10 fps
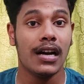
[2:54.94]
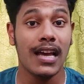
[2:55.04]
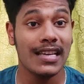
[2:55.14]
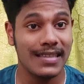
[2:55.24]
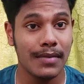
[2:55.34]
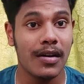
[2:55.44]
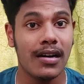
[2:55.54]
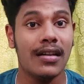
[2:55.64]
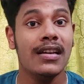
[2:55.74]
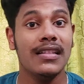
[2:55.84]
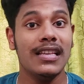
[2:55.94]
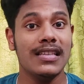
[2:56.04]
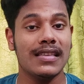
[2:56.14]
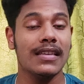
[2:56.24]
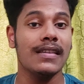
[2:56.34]
eczema.
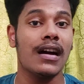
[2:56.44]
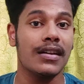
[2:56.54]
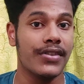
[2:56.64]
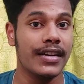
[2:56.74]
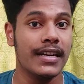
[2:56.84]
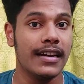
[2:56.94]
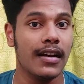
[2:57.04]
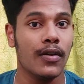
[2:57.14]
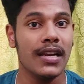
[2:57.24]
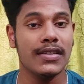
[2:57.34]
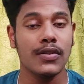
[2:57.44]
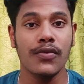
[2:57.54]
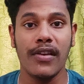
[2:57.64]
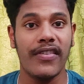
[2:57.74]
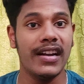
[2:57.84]
These things are treated in our college. So you
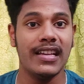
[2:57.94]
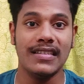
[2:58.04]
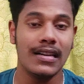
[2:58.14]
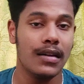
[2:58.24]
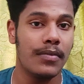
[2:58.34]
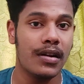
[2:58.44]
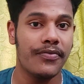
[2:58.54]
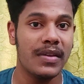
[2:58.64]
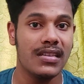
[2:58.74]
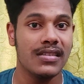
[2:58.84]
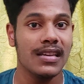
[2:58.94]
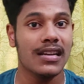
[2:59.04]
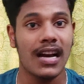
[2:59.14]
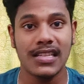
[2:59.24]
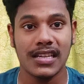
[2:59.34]
will find decent number of patients in
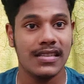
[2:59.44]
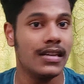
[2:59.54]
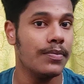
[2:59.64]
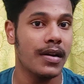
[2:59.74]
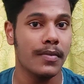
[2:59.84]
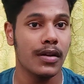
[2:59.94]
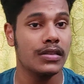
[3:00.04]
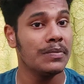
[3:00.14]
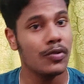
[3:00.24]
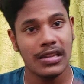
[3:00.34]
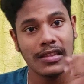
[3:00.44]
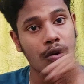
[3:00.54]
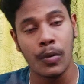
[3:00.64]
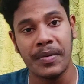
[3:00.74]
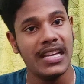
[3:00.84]
Kaya Chikisya department also, both in the
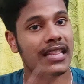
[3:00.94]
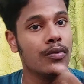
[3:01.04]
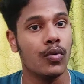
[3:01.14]
OPD and the